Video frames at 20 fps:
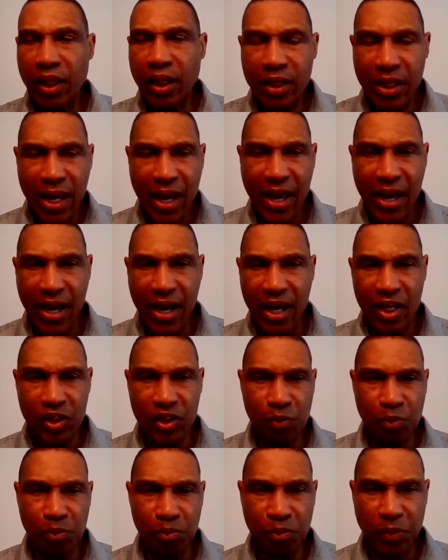he
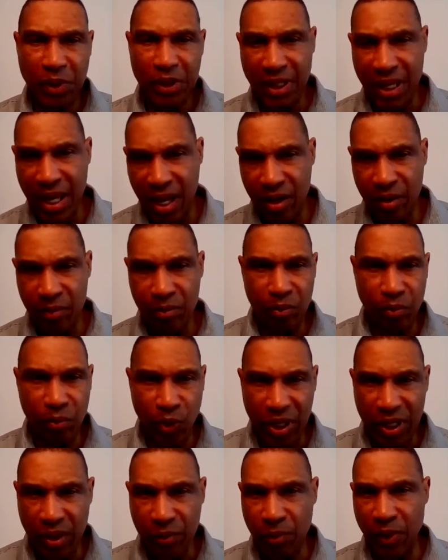has been kind of
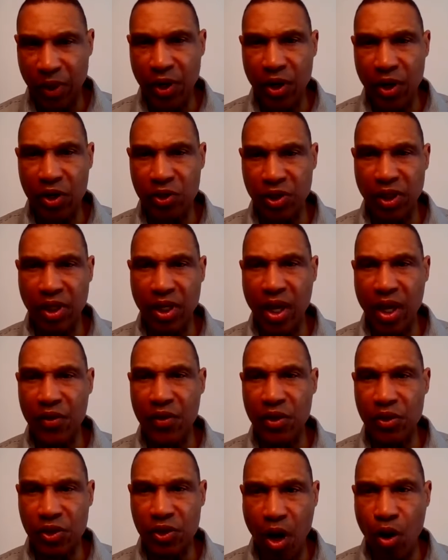bringing players
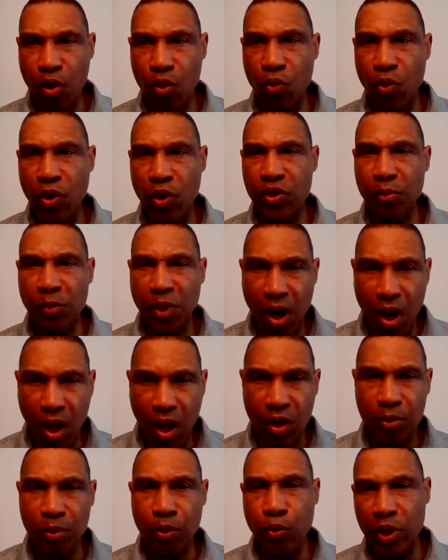together and talking with them,
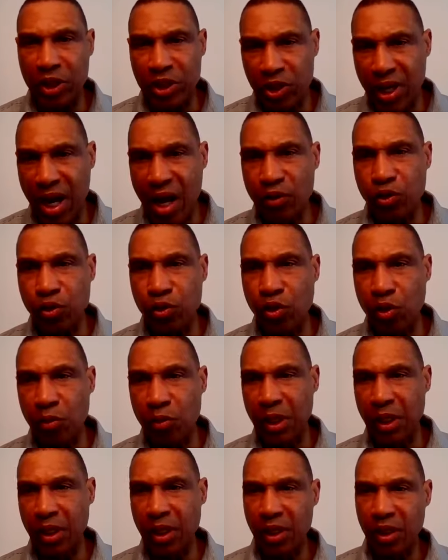calling them, reaching out to
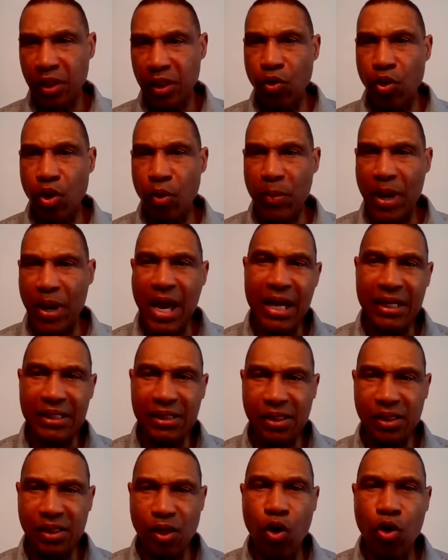them, going
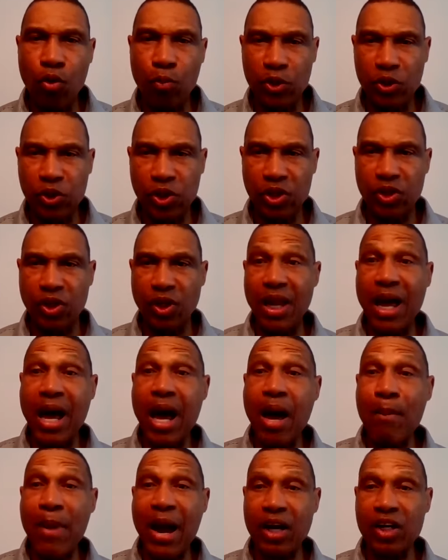past his own position, the
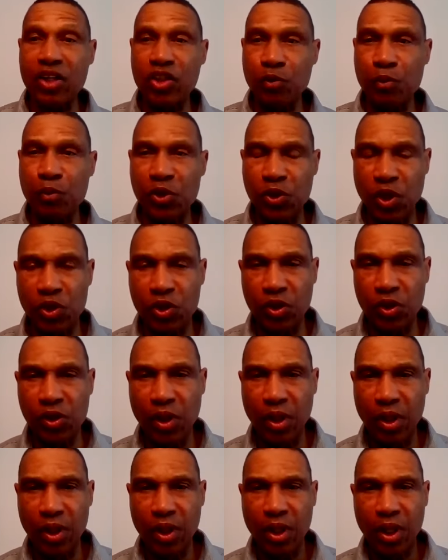linebacker's position.
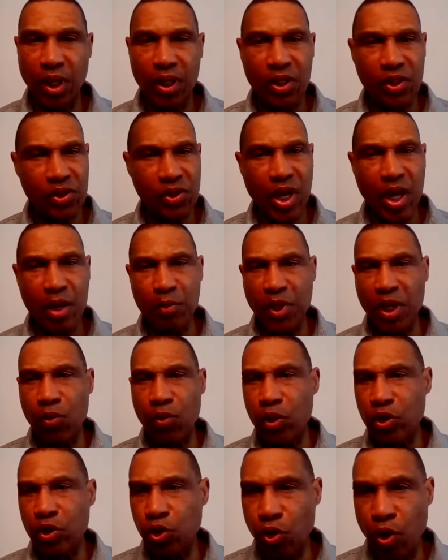And the same
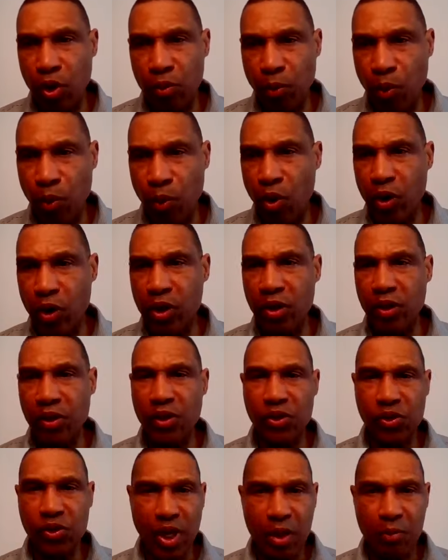thing with Jordan Poirier,
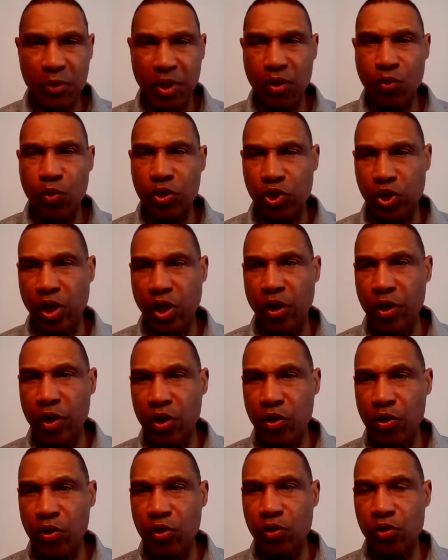the same thing with
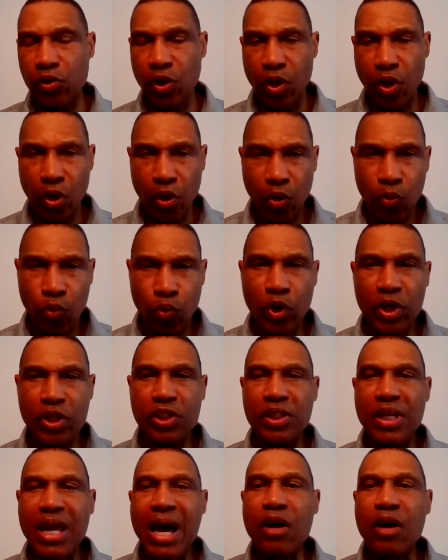Jerry Hughes,
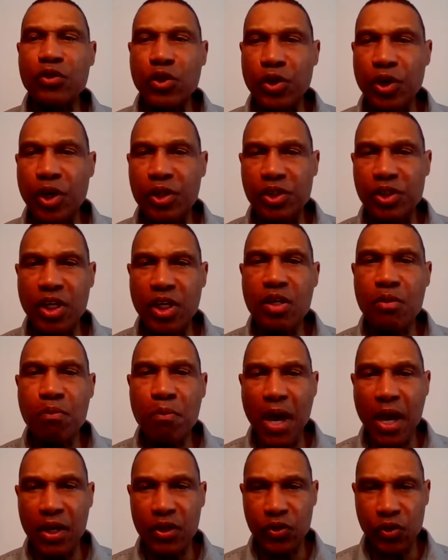reaching out to her
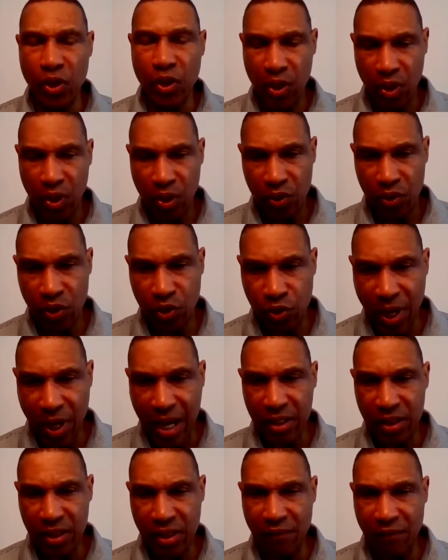teammates to
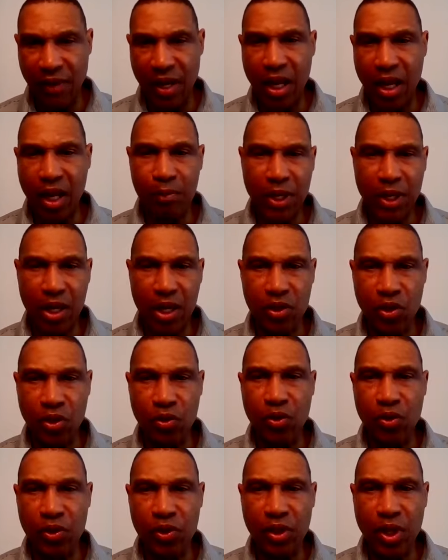try to develop that
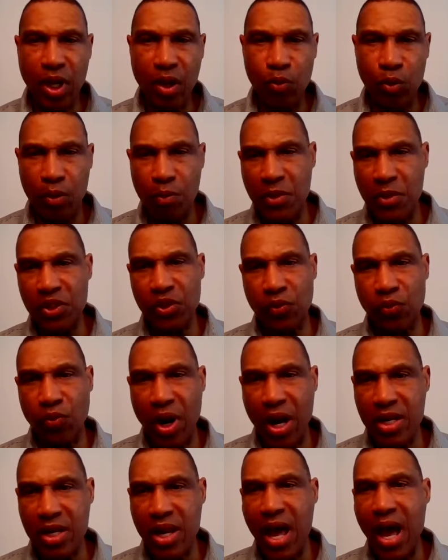unity that we're missing
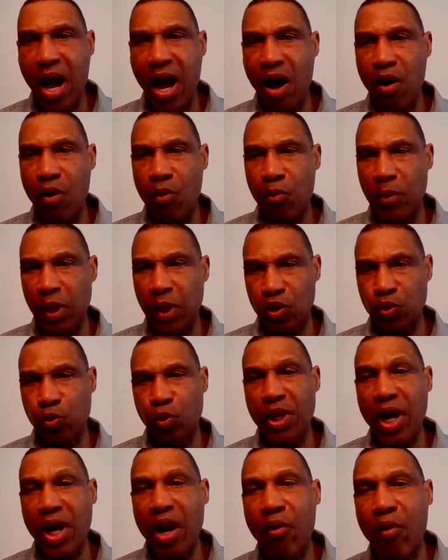right now because
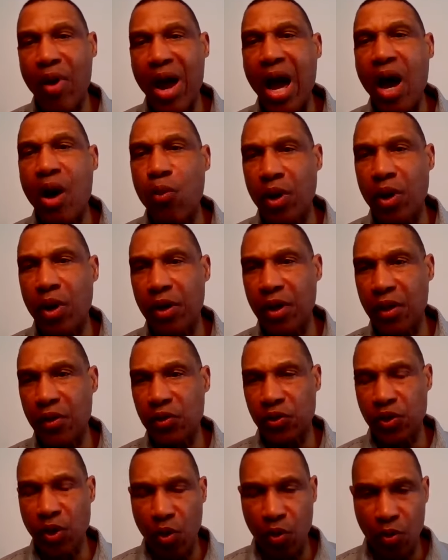we're not around one another.
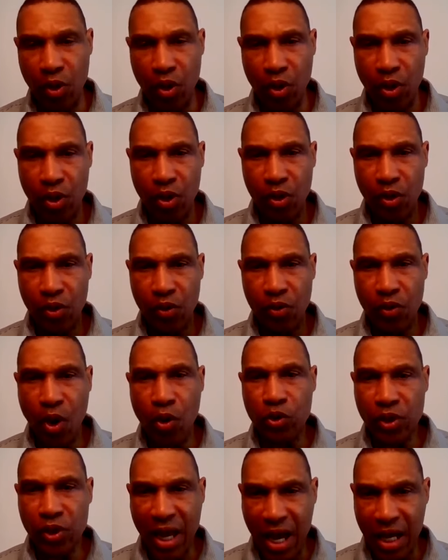So
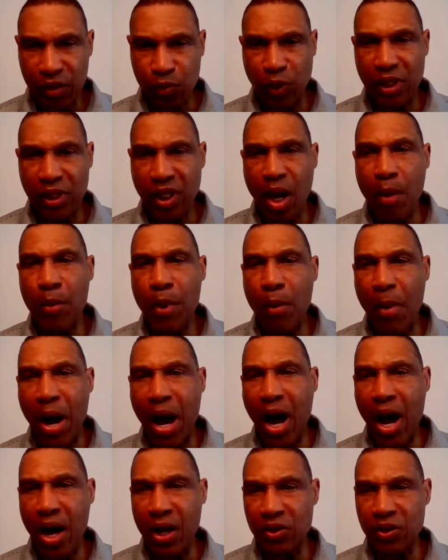those guys really come to
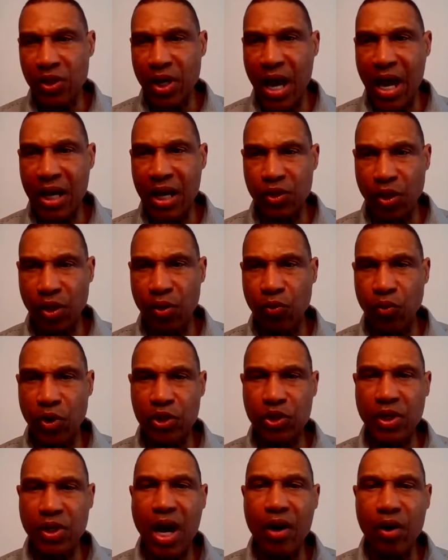mind as guys that are
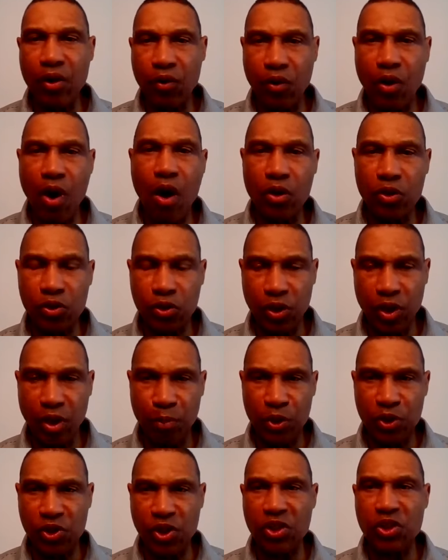reaching out across their
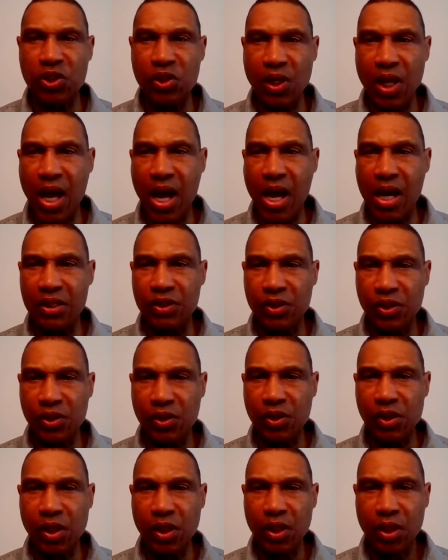position lines
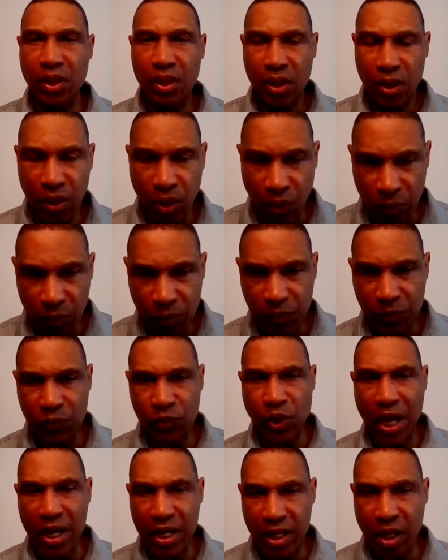and, you know,
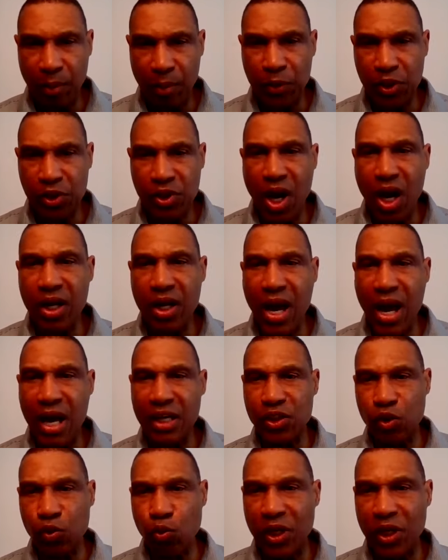trying to help the young
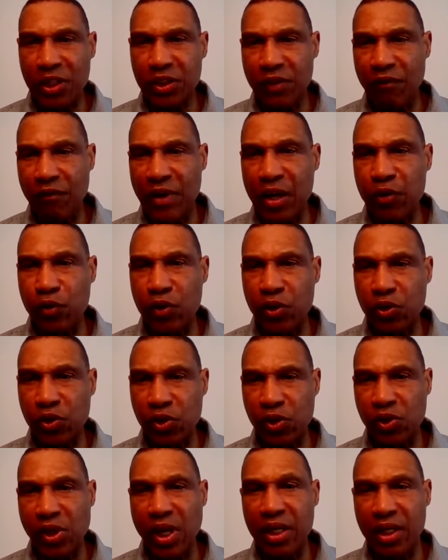guys as well as the
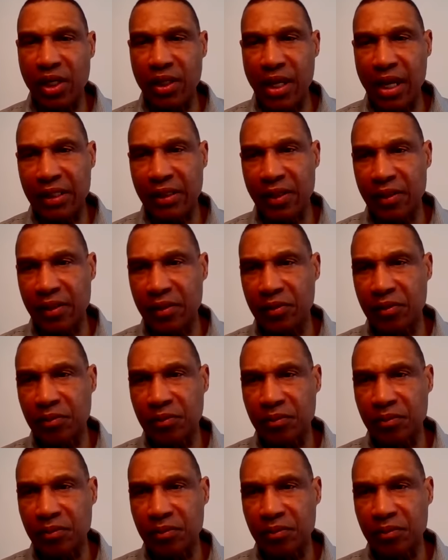veterans to stay connected.